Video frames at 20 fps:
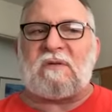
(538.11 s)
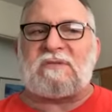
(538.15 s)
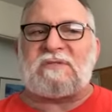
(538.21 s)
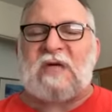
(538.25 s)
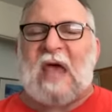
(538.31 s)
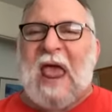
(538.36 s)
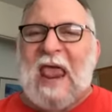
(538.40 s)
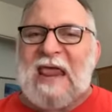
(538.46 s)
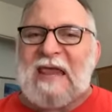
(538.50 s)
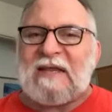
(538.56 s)

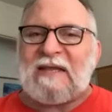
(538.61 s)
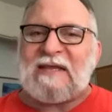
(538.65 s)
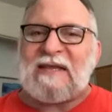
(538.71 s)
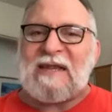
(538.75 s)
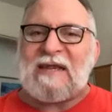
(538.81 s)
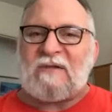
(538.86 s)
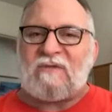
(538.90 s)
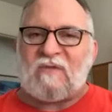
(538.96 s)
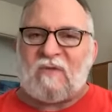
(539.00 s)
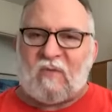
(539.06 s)

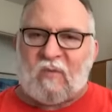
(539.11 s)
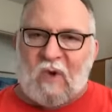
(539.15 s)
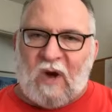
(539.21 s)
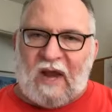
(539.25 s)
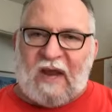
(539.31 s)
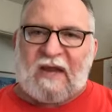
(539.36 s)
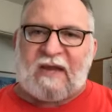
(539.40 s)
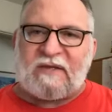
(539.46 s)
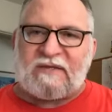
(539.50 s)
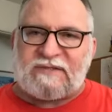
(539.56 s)
tightening the
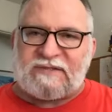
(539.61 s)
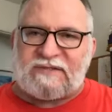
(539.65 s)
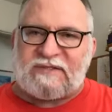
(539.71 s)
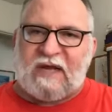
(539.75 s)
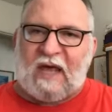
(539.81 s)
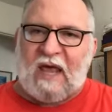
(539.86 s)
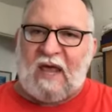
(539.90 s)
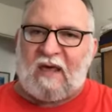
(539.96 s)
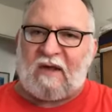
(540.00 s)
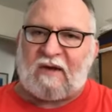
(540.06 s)
reins
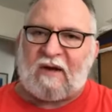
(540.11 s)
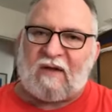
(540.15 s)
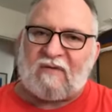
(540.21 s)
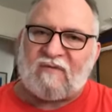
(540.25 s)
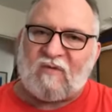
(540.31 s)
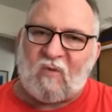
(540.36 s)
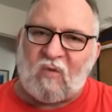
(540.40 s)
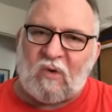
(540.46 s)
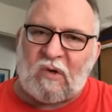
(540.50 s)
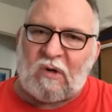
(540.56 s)
down
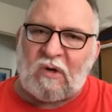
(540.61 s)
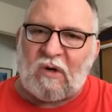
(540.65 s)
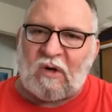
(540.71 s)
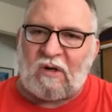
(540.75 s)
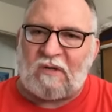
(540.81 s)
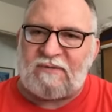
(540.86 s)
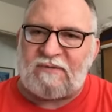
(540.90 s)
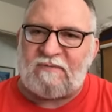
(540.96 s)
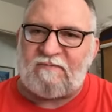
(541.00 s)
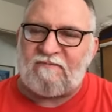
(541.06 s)
on the
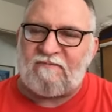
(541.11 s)
world.